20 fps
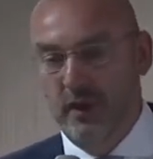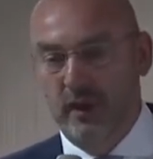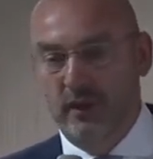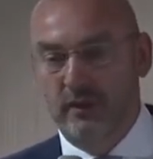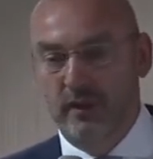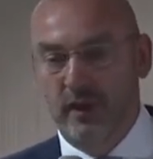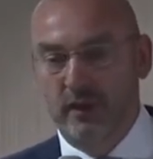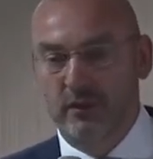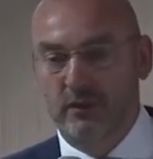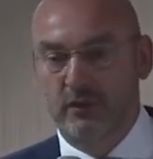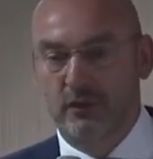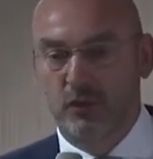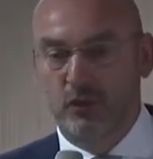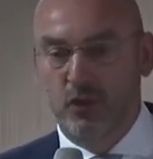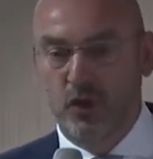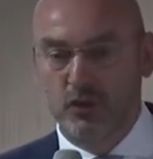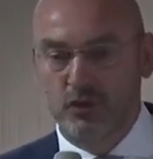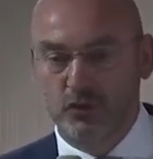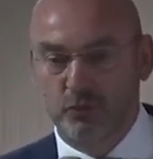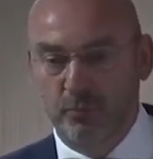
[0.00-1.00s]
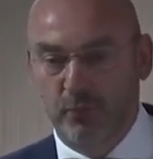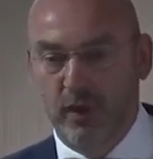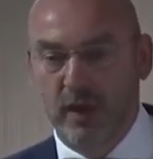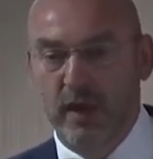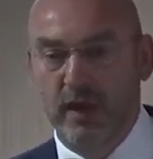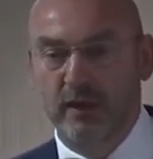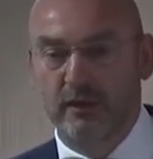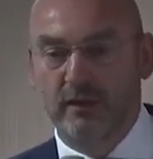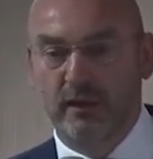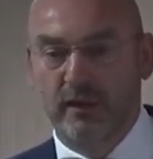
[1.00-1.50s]
And then the Dutch
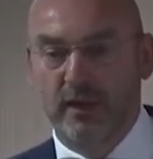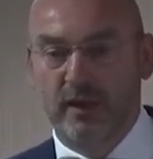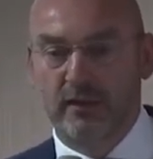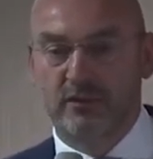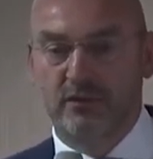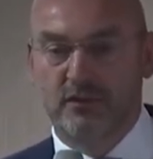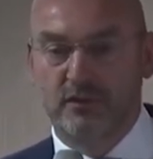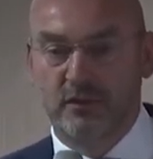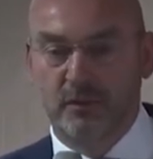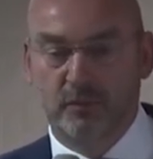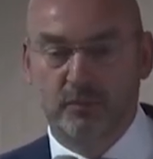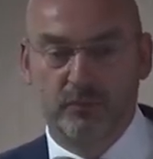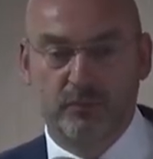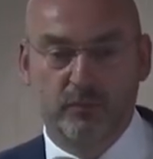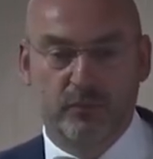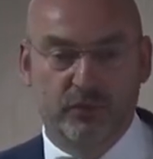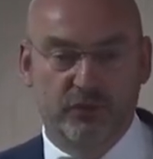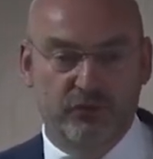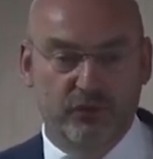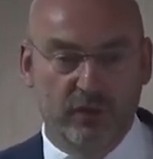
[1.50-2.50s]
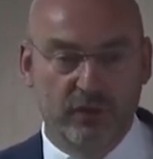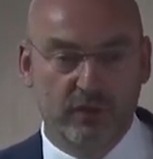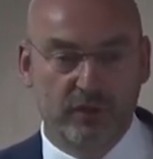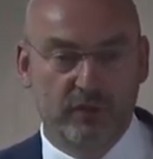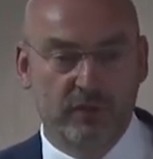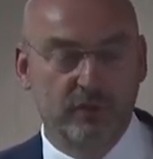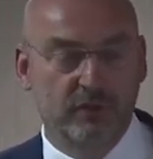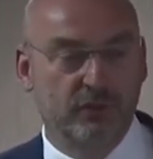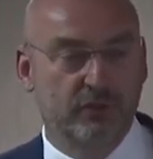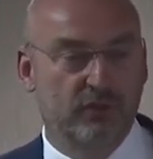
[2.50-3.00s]
played against the
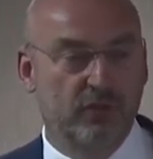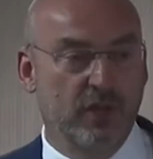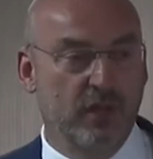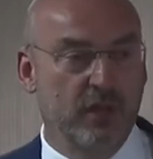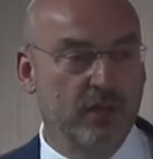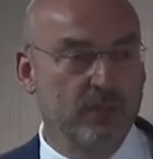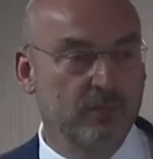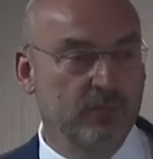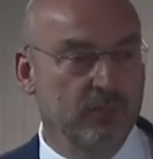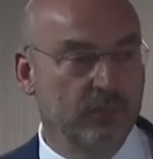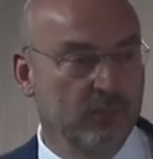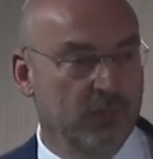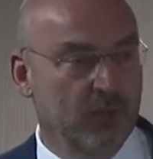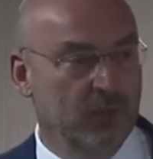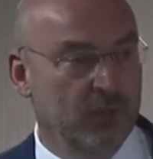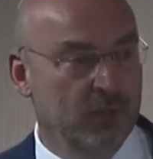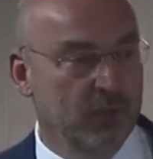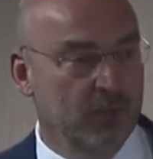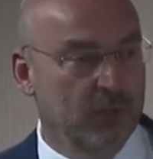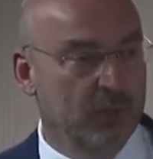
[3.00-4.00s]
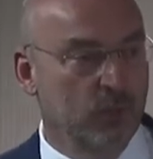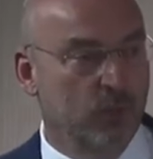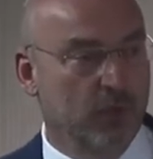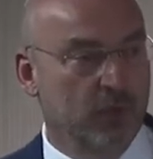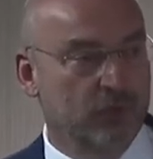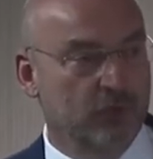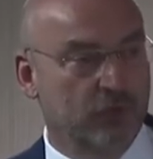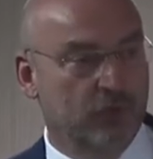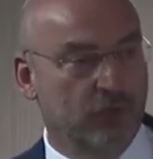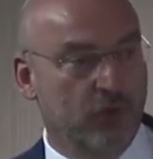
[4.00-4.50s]
Brazilian team, who
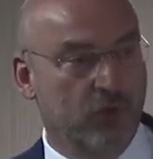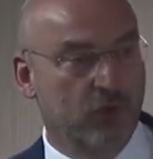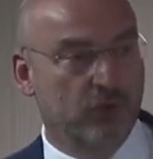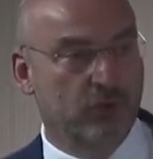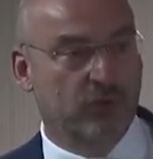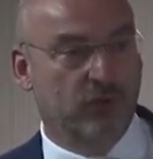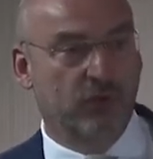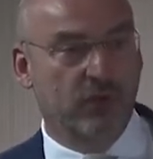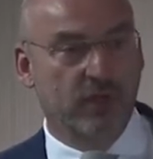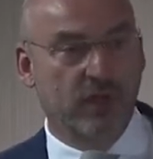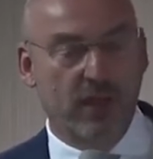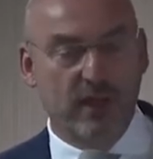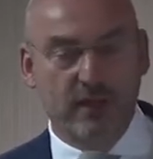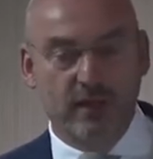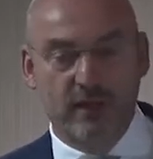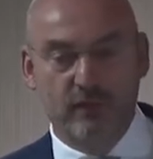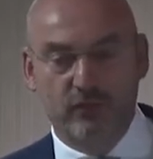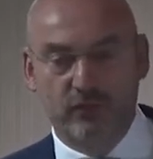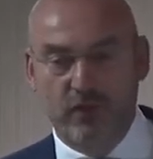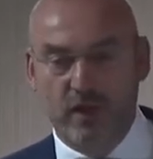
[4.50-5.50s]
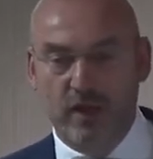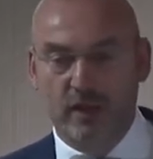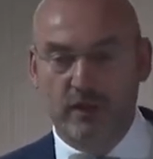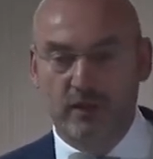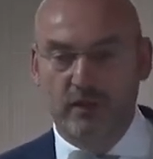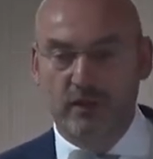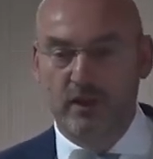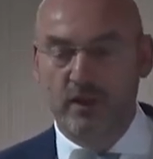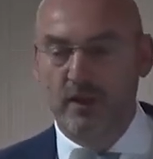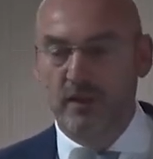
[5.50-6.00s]
was so creative,
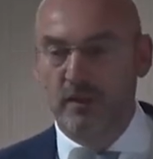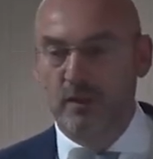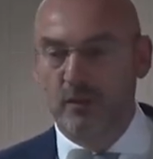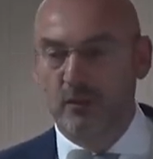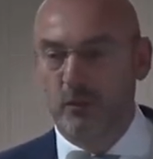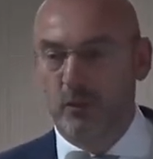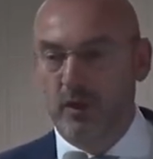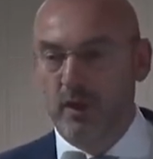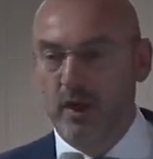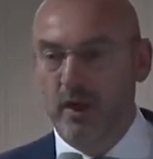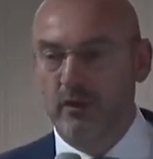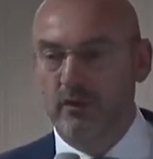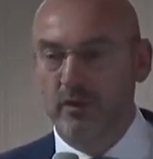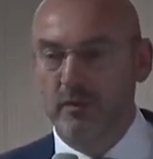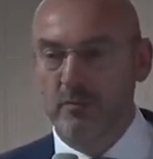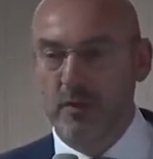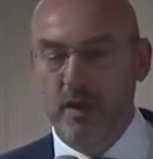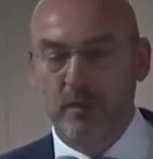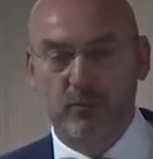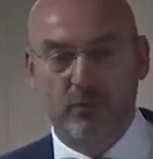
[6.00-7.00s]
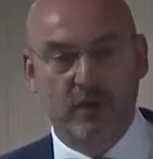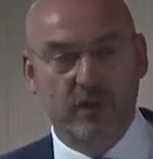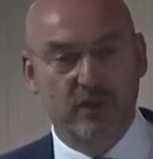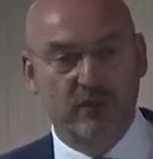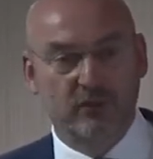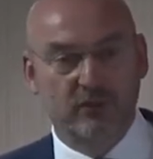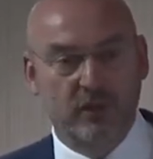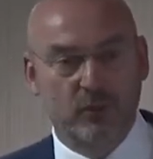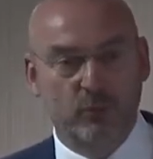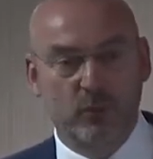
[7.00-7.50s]
and what I remember
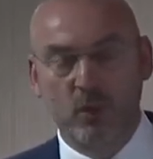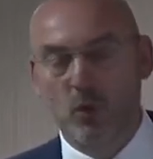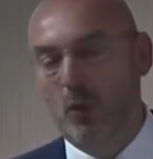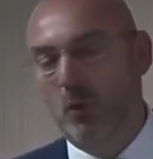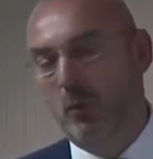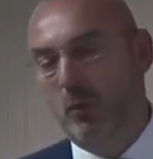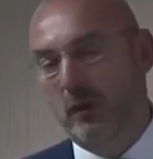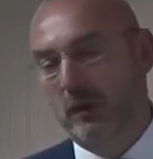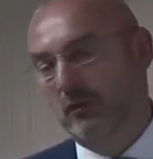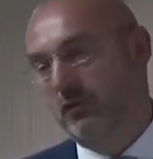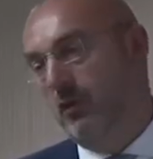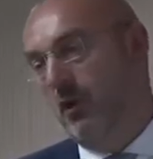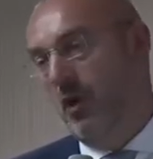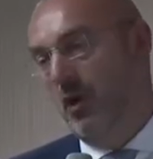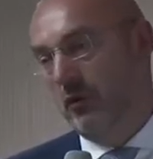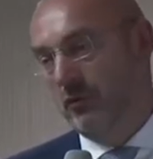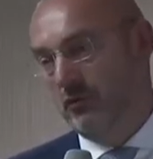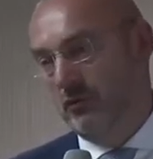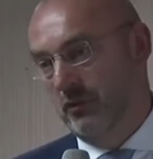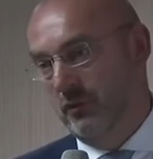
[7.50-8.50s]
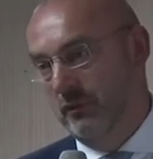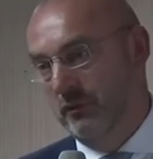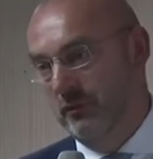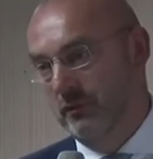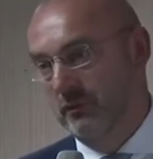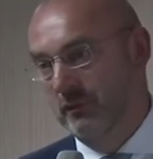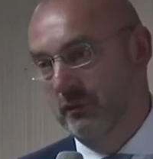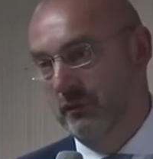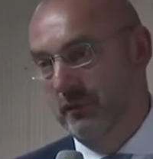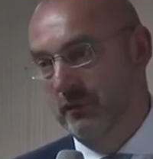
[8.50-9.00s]
is that we always lost
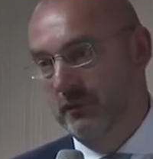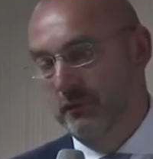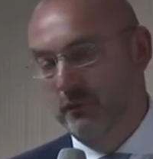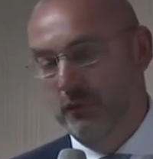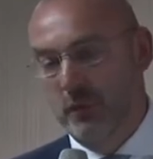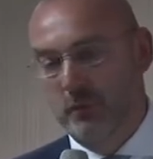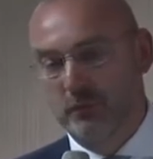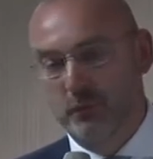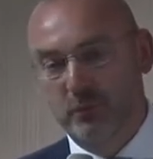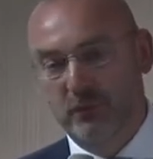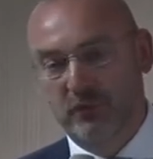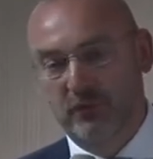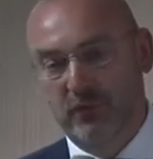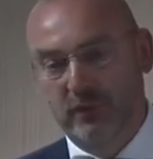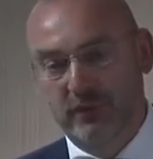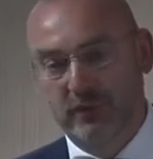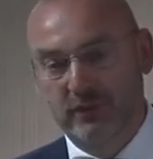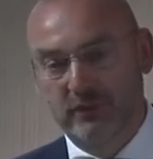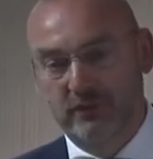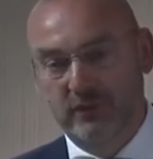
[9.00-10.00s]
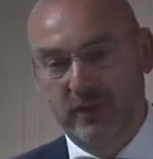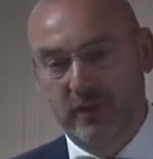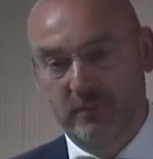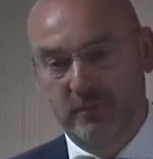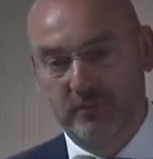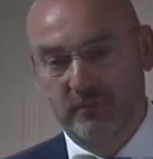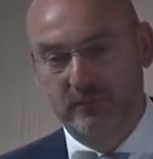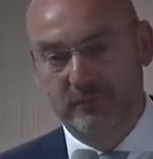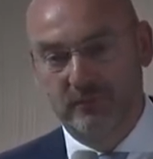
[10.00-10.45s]
from the Brazilian team.